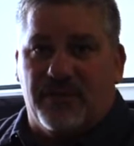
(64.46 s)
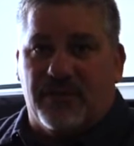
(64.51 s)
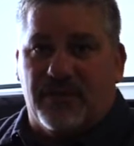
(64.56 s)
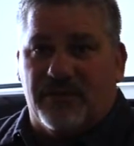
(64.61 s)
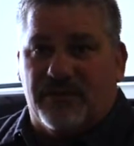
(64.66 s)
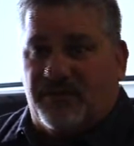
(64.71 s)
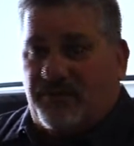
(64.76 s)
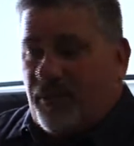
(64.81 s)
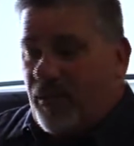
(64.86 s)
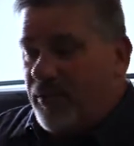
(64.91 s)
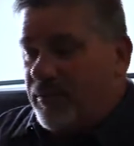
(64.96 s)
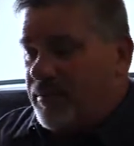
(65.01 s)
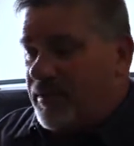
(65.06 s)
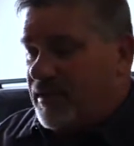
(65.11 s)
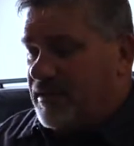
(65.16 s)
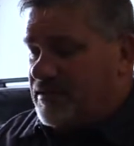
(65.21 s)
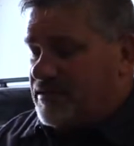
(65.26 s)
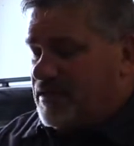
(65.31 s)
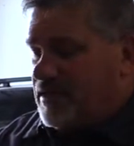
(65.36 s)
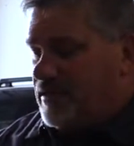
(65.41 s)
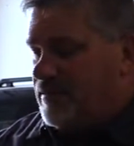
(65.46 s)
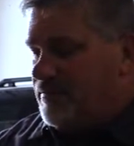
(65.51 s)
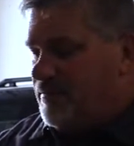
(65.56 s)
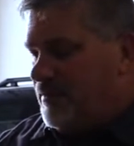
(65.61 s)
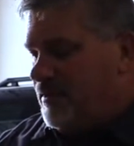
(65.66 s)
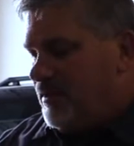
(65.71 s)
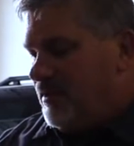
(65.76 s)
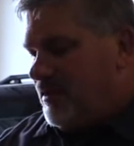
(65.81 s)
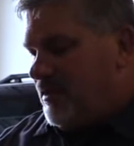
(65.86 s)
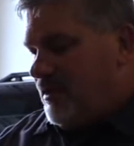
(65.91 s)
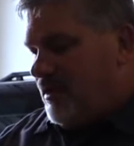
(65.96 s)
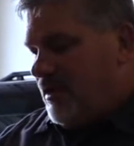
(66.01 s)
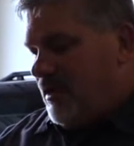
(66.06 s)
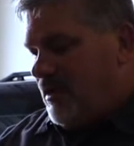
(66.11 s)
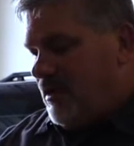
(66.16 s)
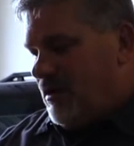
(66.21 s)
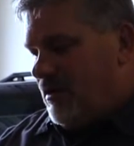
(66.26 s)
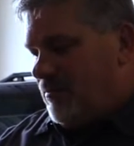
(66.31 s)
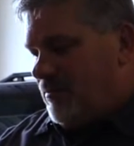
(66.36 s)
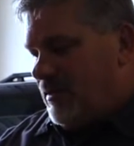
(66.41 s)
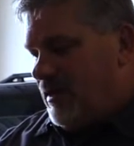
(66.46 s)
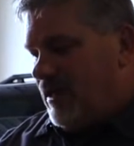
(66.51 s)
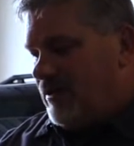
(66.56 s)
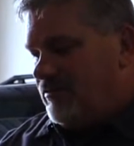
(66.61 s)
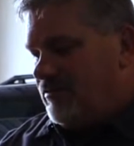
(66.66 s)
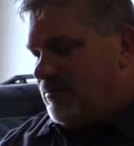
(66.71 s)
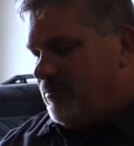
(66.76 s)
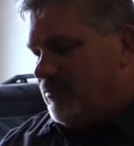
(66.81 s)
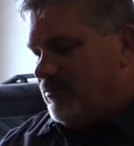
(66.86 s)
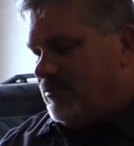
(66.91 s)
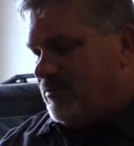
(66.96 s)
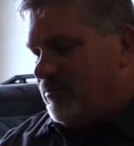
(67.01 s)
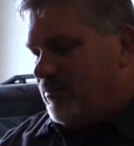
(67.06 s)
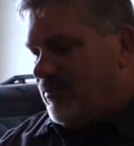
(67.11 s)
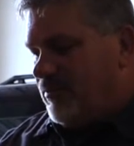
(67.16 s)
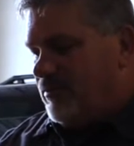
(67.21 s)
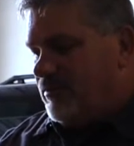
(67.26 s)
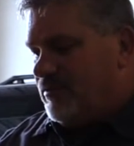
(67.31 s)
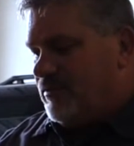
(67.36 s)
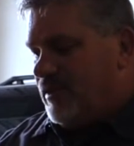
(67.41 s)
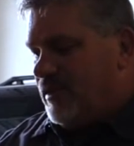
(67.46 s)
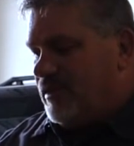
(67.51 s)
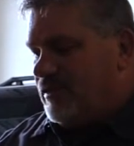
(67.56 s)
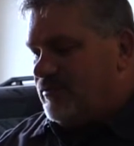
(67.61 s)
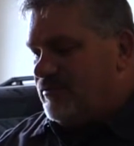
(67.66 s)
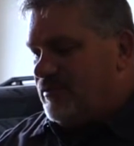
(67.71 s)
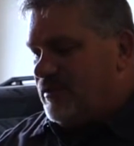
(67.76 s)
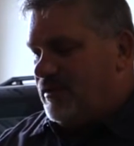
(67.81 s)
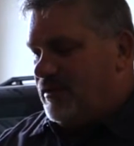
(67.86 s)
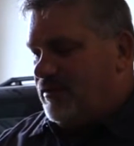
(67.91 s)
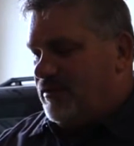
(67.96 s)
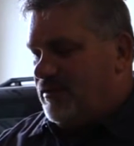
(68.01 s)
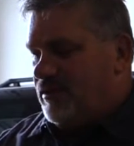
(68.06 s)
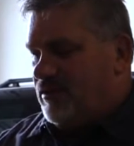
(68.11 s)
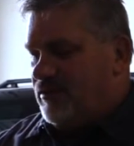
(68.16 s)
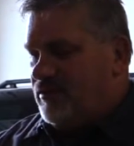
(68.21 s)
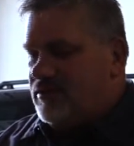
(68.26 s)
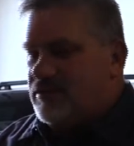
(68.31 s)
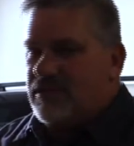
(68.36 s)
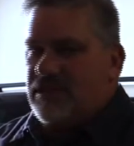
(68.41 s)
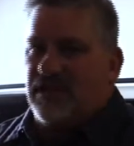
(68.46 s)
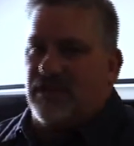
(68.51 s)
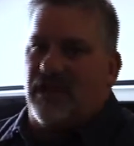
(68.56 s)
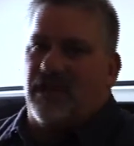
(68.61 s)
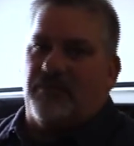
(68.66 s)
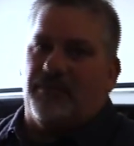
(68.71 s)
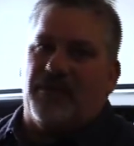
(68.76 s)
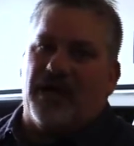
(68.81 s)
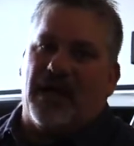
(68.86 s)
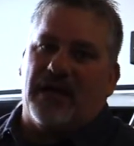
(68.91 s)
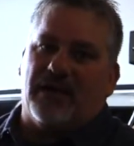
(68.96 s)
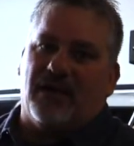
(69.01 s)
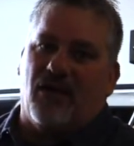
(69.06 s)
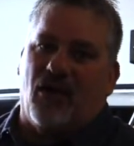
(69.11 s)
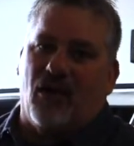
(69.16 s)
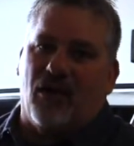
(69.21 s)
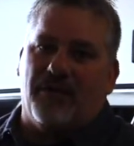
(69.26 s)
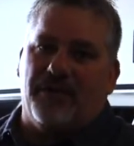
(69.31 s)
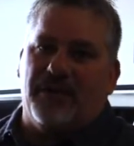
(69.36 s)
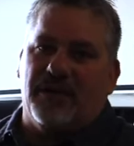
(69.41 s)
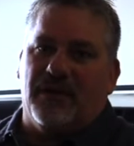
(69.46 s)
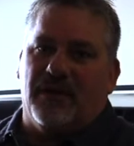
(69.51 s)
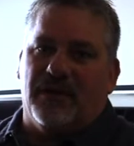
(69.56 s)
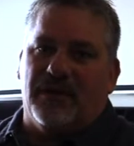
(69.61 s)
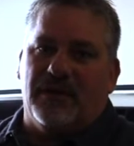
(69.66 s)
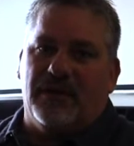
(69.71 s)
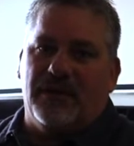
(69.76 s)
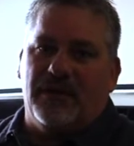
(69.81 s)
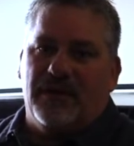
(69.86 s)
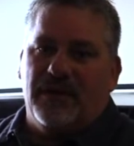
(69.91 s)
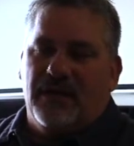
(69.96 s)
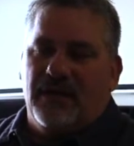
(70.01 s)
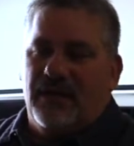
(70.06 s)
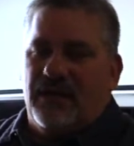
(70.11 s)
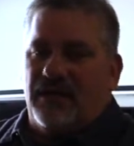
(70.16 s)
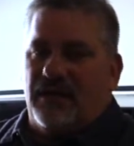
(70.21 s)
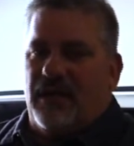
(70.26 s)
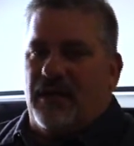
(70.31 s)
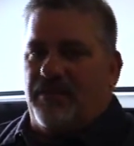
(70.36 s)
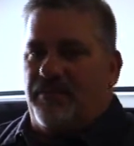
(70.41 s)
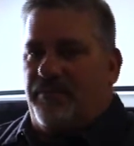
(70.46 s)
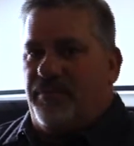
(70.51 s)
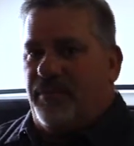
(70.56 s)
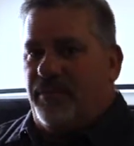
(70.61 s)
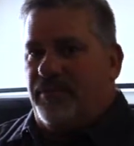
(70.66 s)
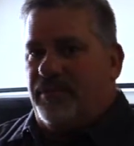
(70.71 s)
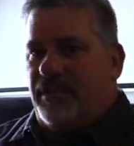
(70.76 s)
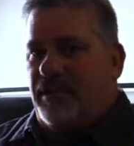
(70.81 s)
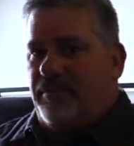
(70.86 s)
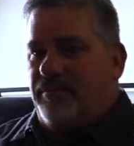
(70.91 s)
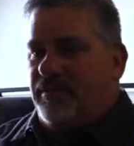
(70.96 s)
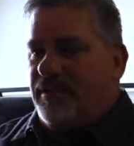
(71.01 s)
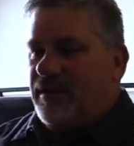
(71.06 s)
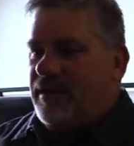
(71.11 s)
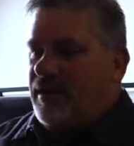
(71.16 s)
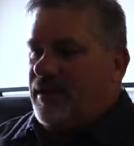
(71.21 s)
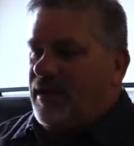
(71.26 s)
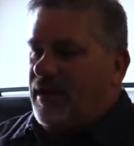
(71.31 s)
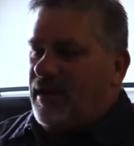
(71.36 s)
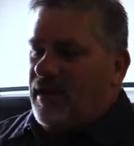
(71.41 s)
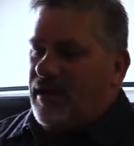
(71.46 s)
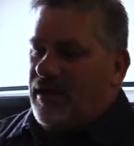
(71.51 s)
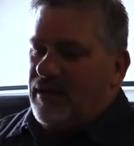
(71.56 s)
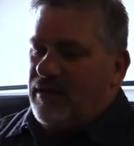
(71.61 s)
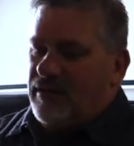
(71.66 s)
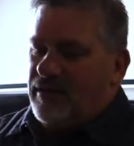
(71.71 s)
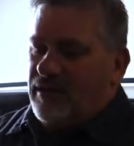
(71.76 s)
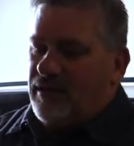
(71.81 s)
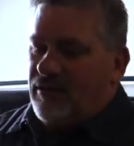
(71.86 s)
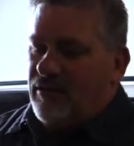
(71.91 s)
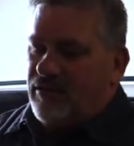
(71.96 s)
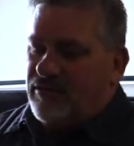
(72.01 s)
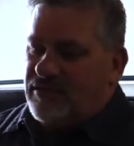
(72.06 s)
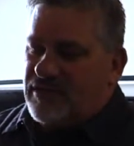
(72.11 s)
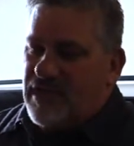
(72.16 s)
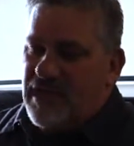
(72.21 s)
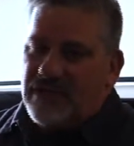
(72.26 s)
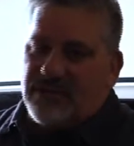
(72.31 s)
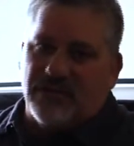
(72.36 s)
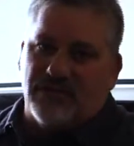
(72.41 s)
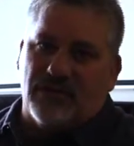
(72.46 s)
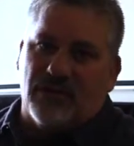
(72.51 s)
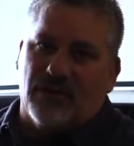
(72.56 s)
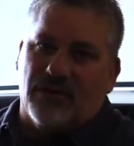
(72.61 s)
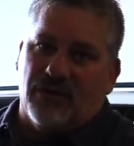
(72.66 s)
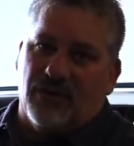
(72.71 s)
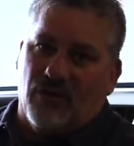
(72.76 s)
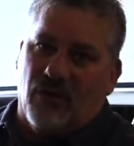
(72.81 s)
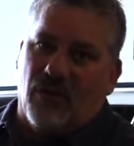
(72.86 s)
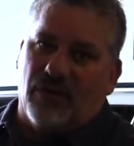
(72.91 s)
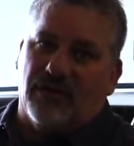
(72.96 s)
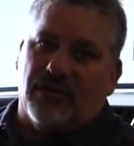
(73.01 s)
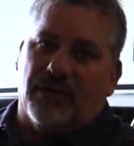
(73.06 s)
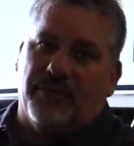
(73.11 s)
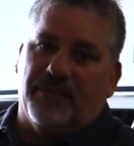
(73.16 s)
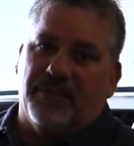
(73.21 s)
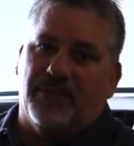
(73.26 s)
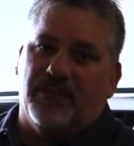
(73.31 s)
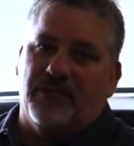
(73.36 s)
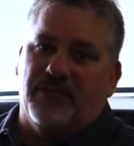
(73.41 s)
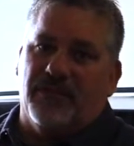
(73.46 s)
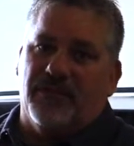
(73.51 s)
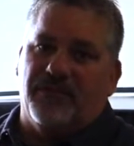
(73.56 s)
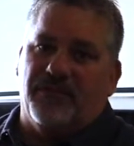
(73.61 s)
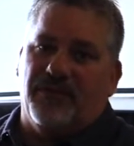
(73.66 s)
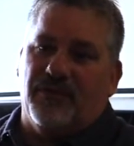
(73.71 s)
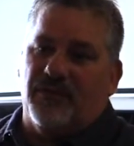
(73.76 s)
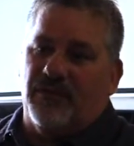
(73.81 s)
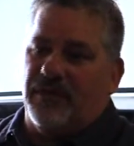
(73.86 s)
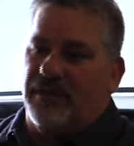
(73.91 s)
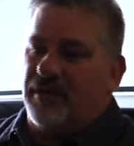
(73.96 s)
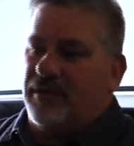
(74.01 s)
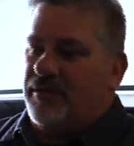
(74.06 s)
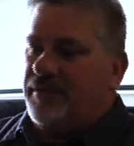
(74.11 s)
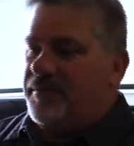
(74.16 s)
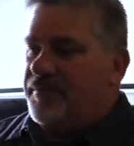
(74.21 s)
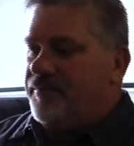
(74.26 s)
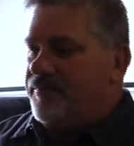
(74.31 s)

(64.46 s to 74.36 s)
the spark plug is in. And that's the most important thing. Is you see a lot of black carbon on it, a lot of buildup. Chances are you are dumping too much fuel in there.